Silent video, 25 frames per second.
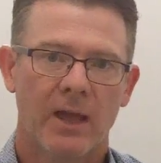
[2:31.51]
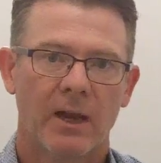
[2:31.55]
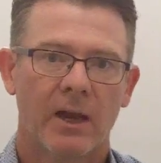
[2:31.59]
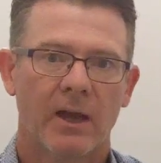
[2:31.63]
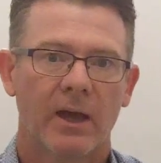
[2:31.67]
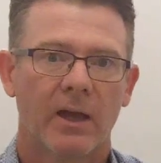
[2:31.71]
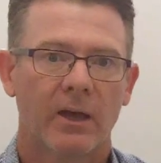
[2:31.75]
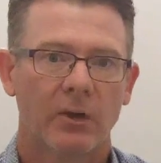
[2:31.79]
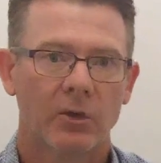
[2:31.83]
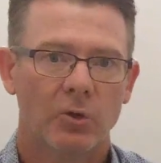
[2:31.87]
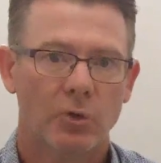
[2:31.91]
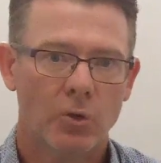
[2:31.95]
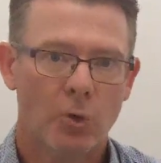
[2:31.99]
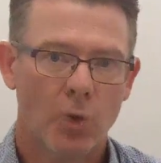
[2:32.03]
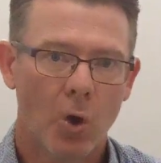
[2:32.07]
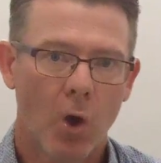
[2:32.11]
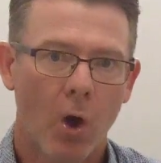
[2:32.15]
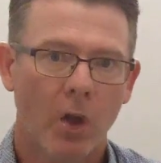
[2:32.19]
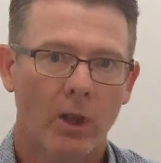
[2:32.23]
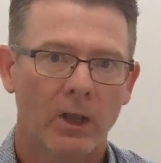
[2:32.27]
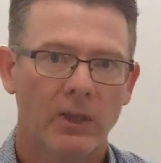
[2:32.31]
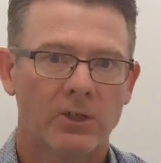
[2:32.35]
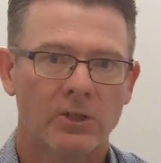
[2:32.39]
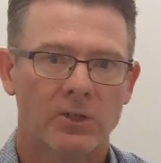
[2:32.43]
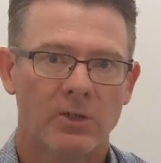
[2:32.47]
and I
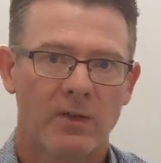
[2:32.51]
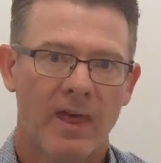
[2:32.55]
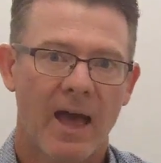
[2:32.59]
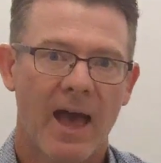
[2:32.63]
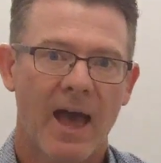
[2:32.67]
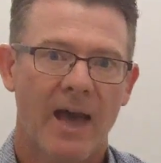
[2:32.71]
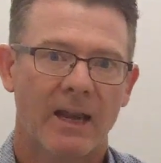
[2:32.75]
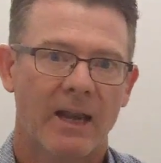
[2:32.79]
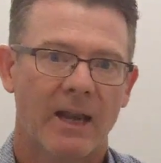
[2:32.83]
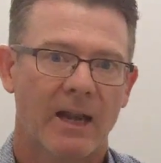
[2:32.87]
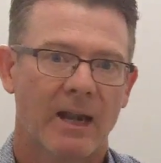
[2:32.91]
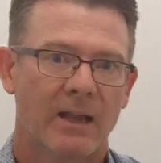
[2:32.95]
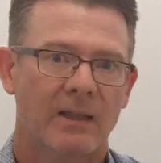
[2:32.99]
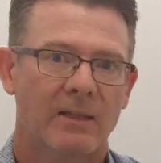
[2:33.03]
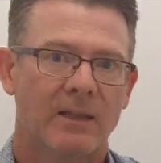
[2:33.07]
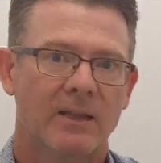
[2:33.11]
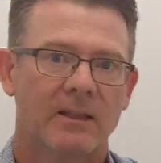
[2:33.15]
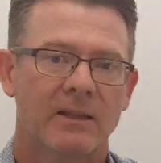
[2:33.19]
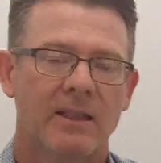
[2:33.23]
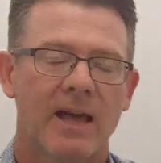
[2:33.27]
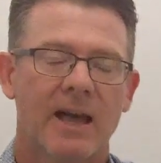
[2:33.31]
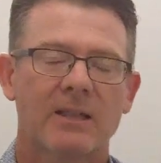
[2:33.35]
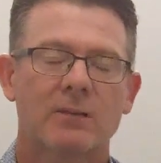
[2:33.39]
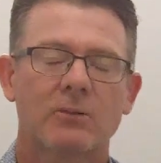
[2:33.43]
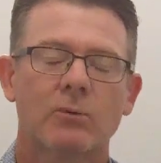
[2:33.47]
acknowledge that, and I
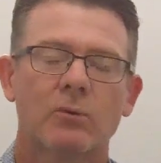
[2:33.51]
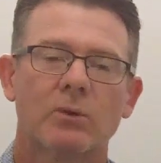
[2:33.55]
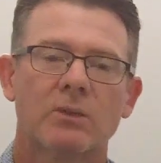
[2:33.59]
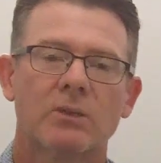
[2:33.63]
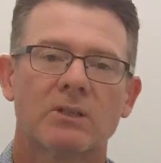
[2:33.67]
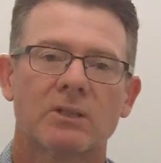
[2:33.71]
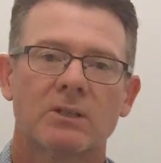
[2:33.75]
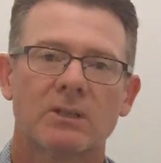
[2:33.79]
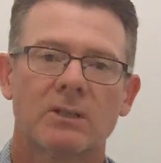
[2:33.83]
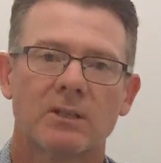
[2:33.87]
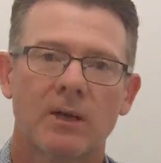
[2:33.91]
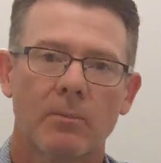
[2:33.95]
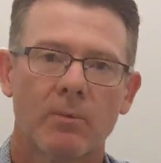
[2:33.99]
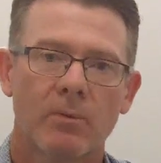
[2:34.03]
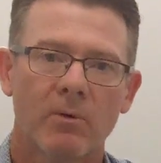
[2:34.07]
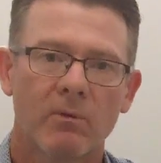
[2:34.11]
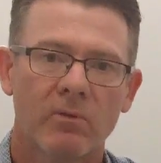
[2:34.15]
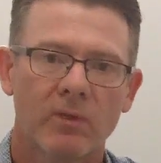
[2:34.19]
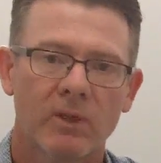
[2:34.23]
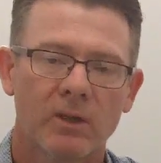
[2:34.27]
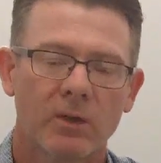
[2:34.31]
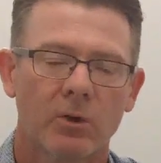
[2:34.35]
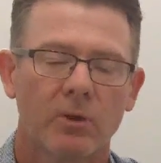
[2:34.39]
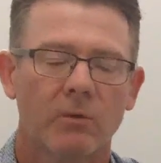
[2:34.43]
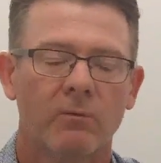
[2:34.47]
think that's where some
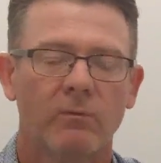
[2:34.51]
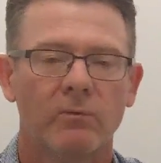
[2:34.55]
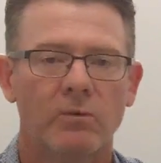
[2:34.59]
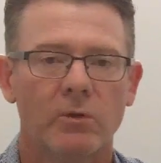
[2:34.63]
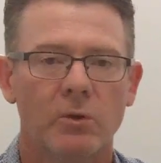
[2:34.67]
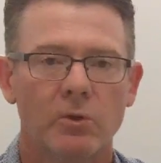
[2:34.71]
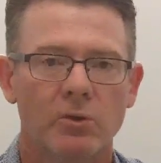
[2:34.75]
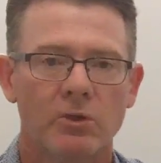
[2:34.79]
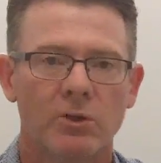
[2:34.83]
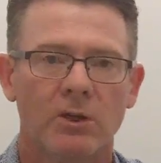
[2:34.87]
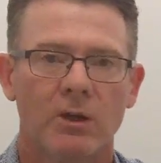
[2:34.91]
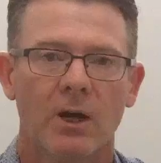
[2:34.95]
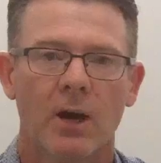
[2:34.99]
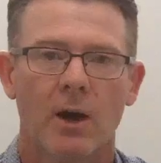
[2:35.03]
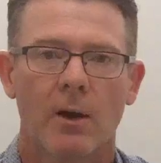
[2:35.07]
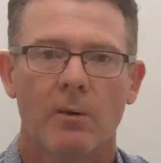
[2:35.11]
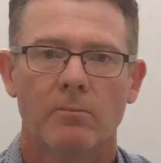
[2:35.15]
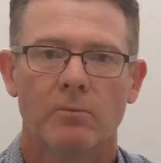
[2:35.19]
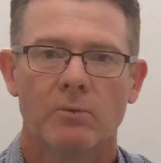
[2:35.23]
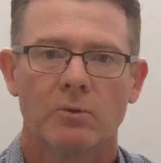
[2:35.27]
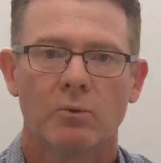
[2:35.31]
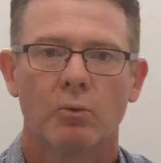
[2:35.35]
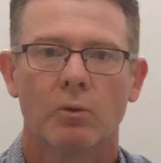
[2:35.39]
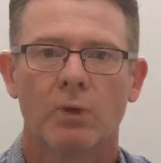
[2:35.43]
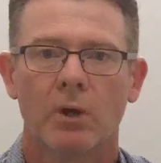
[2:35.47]
of the confusion
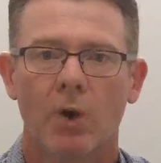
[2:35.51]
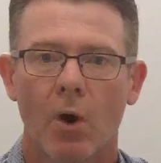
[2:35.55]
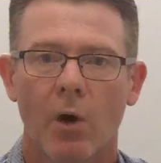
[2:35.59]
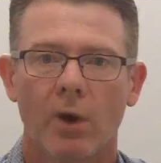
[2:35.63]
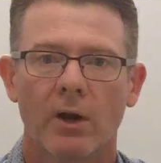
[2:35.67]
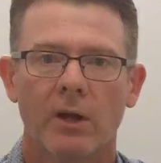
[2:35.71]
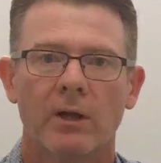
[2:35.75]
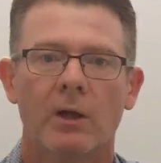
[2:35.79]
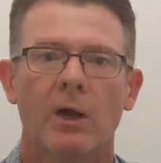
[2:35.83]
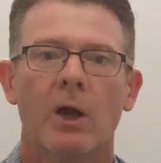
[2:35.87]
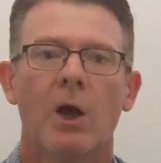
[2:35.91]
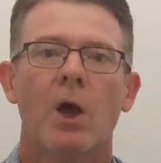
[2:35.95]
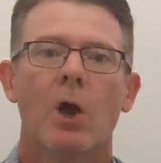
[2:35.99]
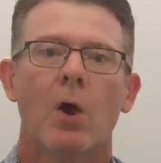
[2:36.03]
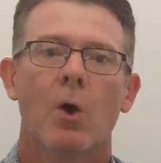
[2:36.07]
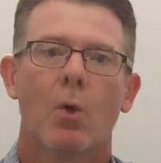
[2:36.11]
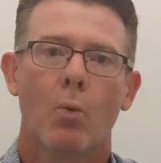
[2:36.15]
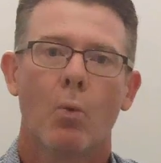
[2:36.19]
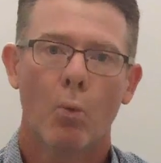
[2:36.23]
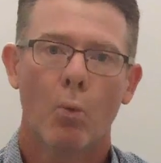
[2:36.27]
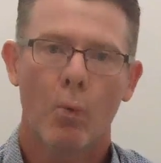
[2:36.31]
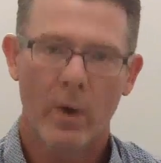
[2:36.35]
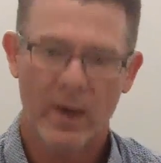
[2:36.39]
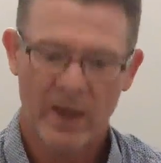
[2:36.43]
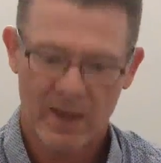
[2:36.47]
comes regarding
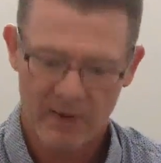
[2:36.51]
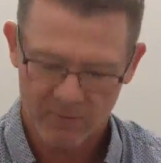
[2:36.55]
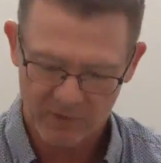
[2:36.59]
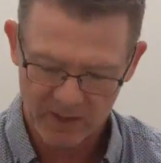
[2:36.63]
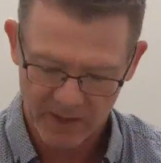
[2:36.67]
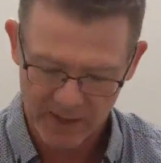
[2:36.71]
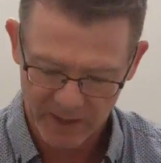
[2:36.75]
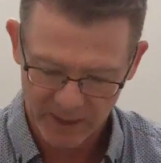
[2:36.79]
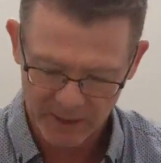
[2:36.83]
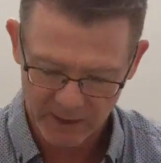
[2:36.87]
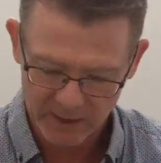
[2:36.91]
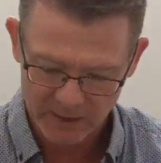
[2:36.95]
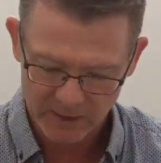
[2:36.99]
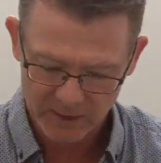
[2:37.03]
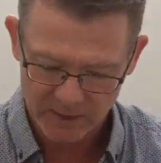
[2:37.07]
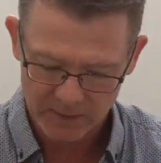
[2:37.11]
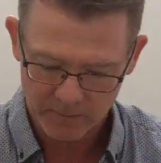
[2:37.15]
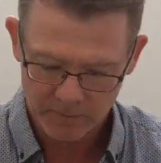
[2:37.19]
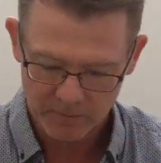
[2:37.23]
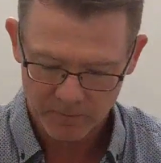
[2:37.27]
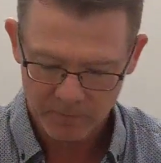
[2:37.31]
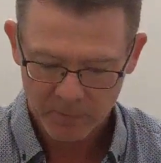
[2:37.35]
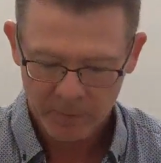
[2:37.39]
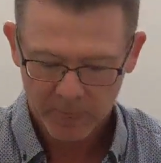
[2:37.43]
wavelengths.